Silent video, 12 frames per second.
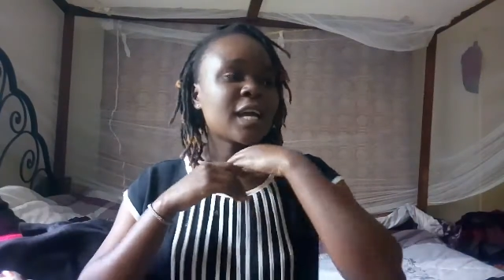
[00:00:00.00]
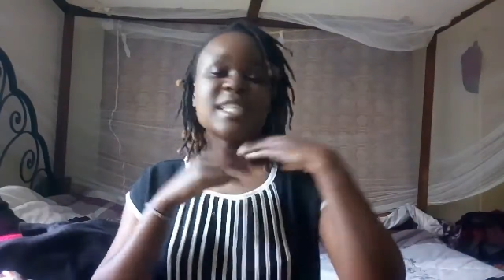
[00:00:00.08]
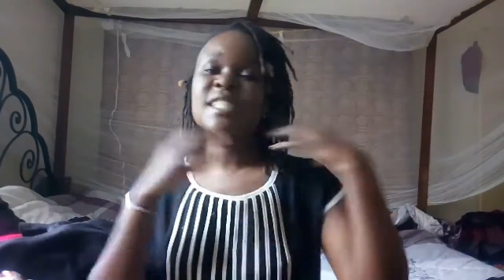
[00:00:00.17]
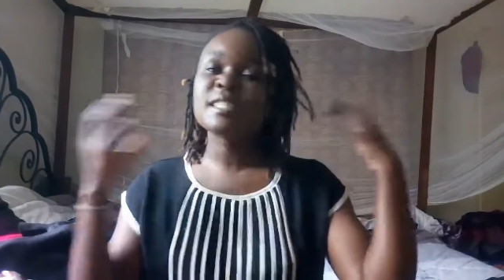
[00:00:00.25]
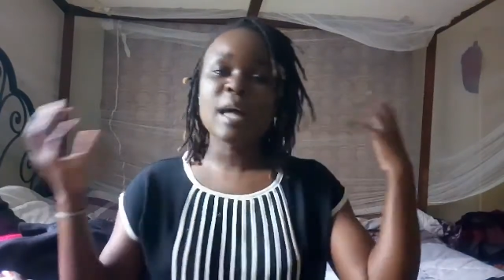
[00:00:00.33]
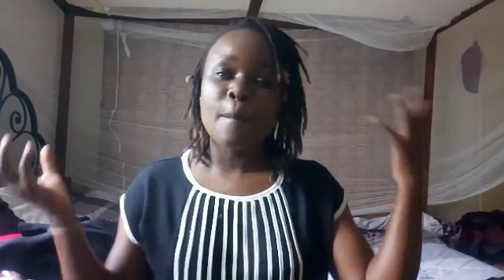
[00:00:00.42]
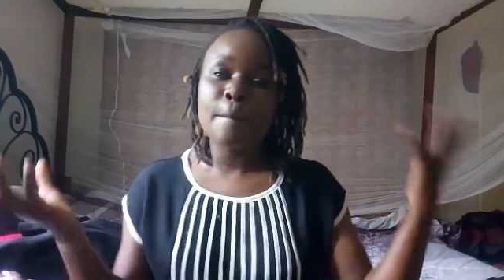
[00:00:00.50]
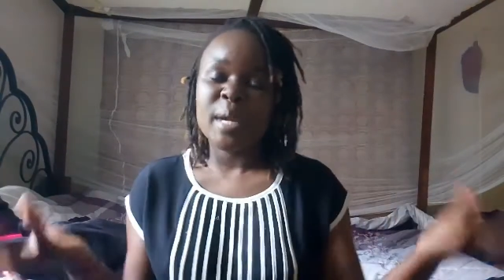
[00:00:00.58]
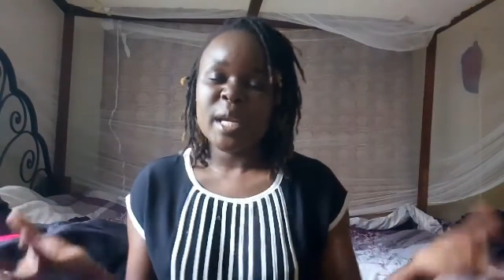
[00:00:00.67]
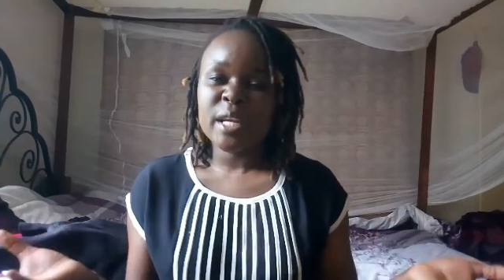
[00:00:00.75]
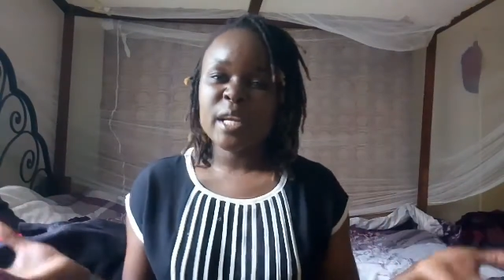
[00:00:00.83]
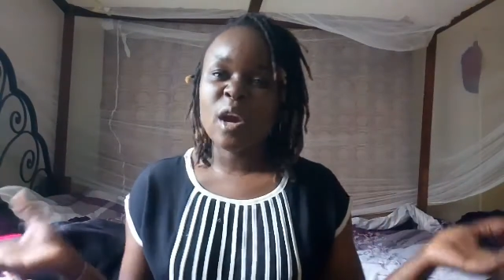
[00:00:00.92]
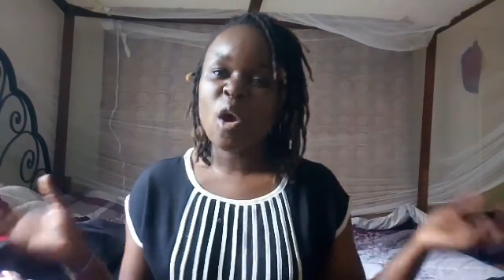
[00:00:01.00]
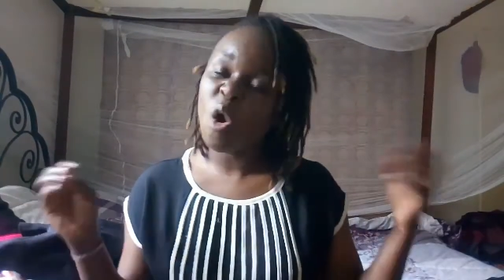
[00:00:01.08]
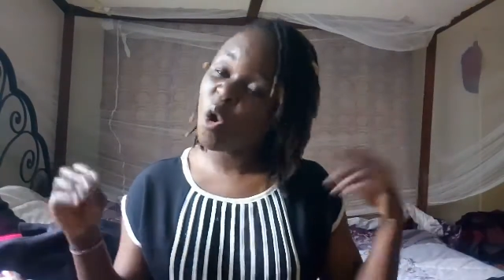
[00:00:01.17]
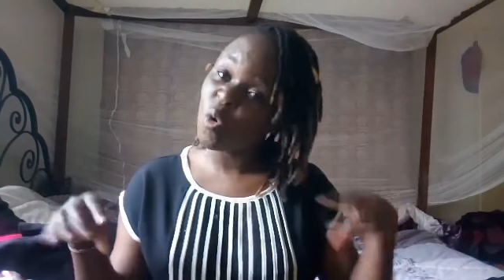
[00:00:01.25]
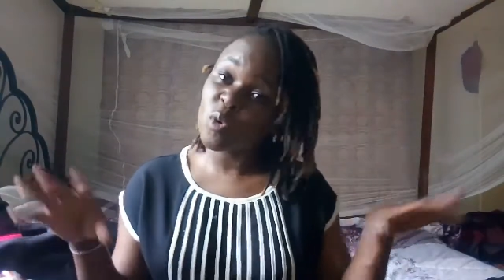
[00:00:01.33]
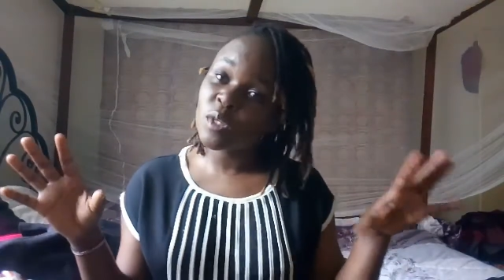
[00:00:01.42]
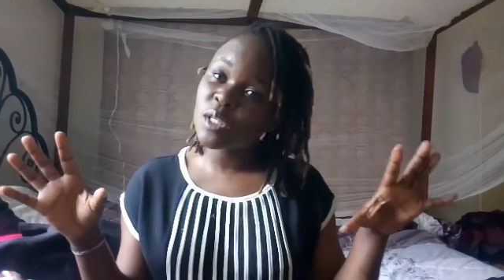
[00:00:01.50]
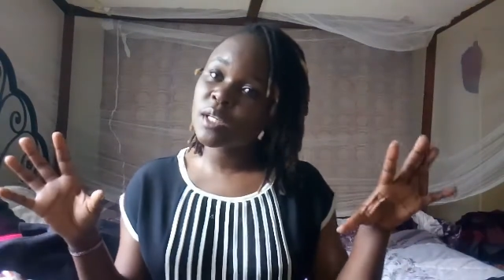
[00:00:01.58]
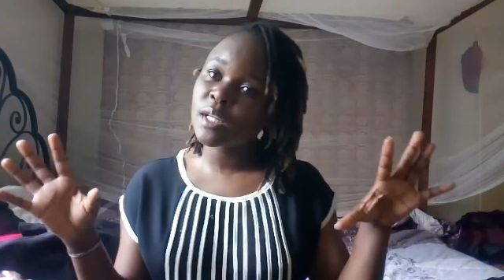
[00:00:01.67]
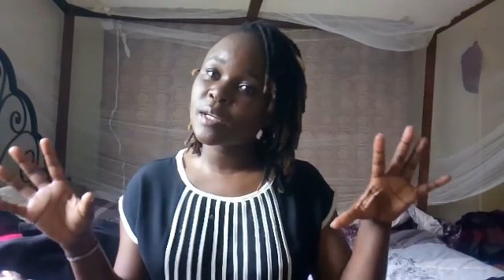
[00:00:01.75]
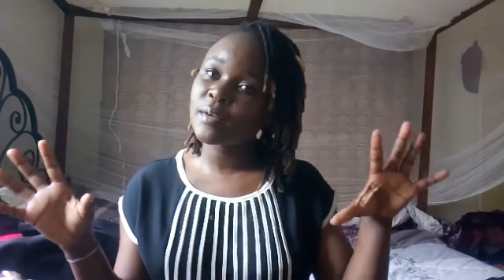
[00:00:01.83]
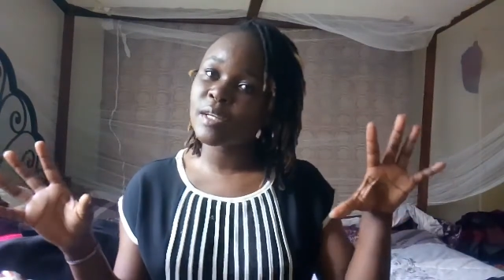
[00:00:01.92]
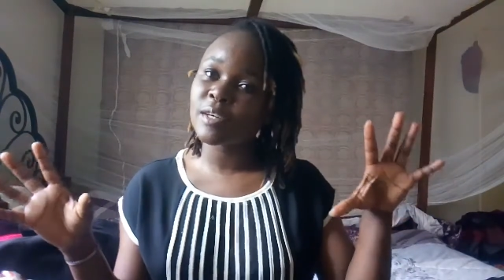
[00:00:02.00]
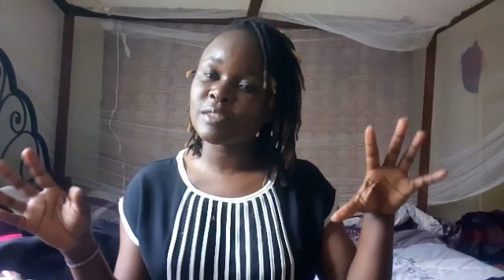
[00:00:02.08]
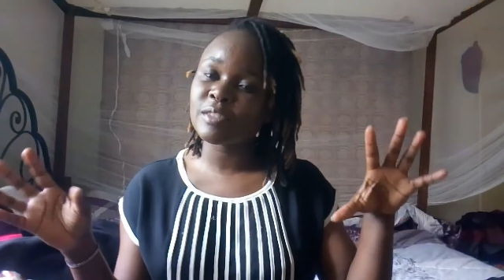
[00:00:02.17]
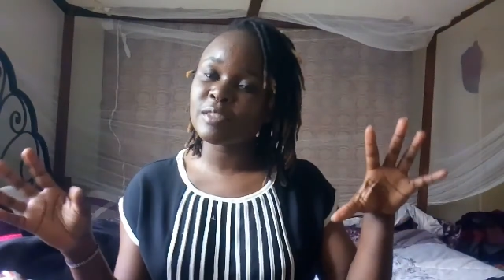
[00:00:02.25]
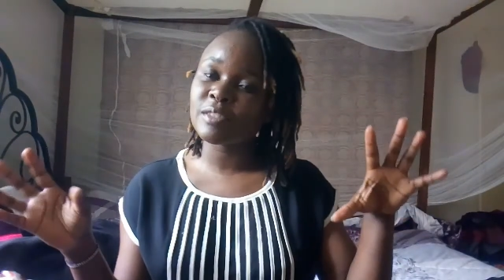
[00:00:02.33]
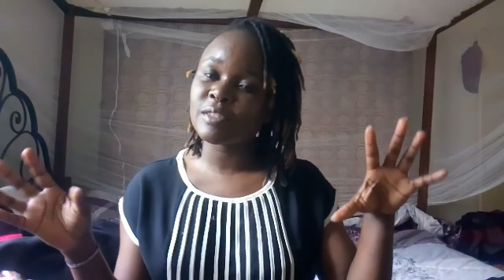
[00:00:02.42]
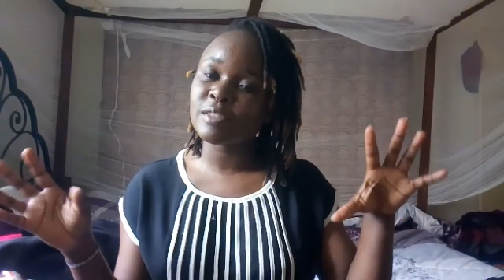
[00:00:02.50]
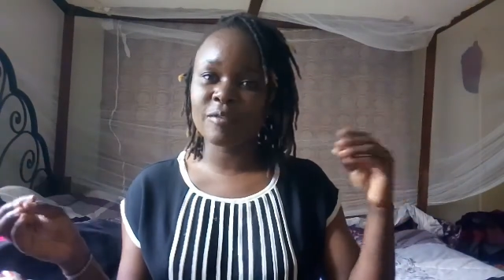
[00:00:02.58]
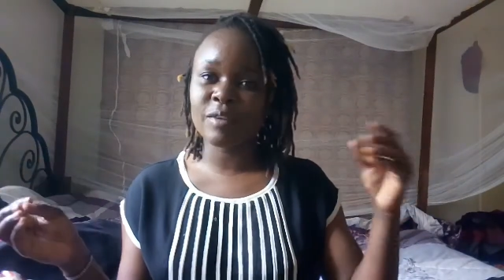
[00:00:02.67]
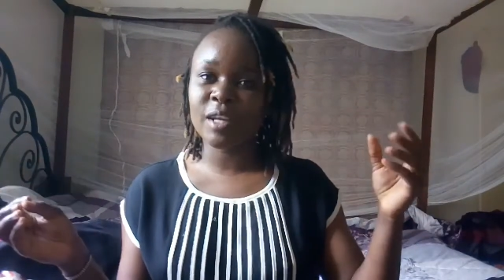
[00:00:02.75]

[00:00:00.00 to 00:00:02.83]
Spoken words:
It's a mini haul. Let me say it's a mini